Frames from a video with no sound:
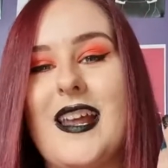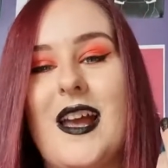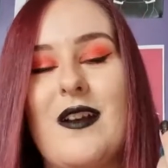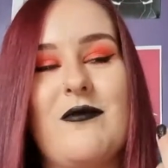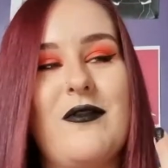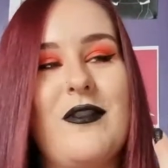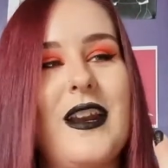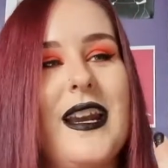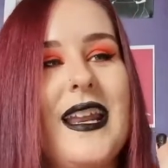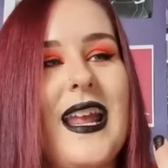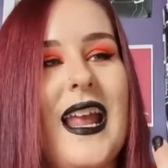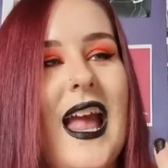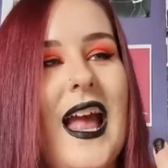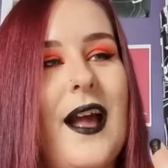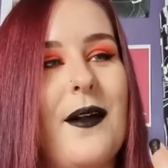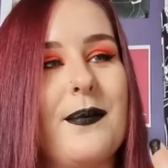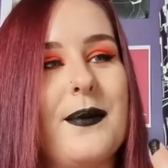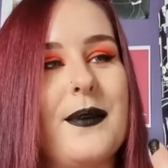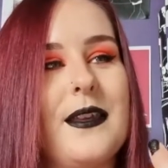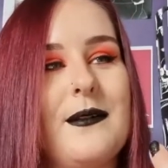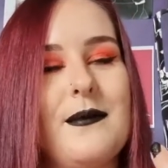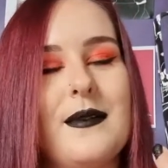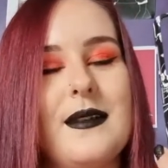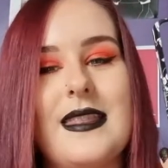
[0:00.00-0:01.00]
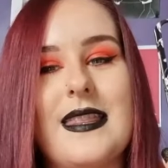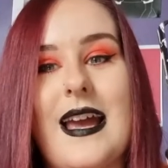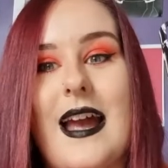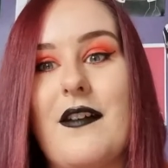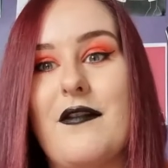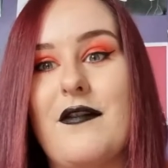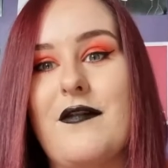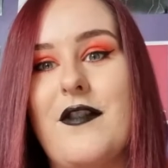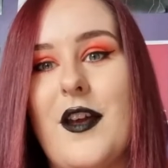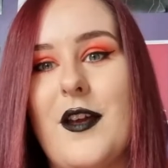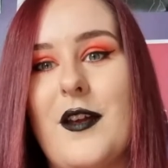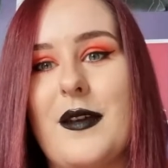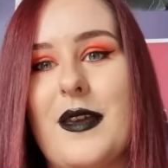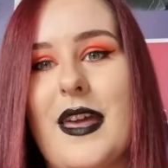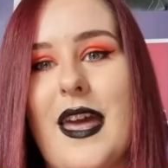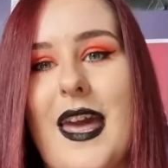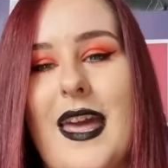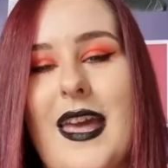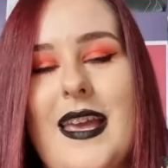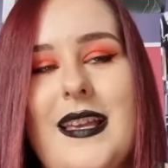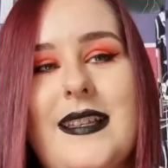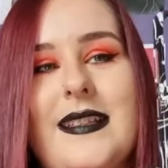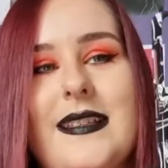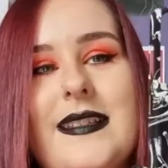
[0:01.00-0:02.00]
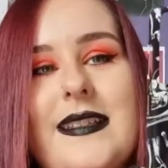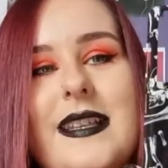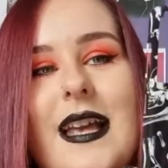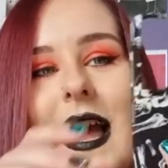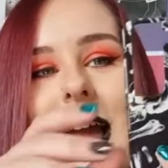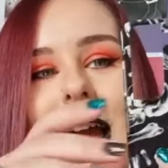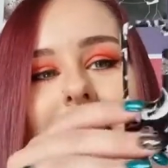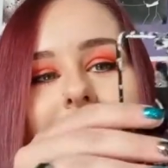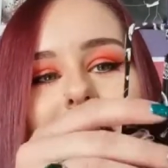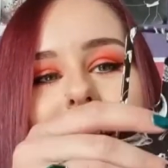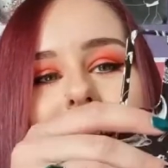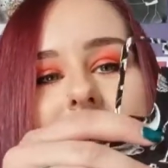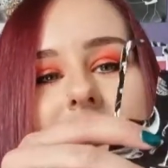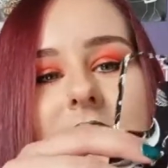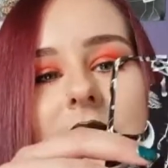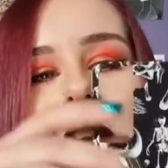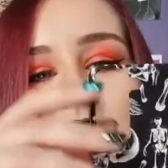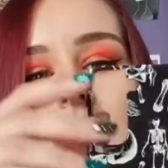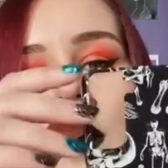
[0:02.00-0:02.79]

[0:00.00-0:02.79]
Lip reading: I'm really happy with that phone case. And it's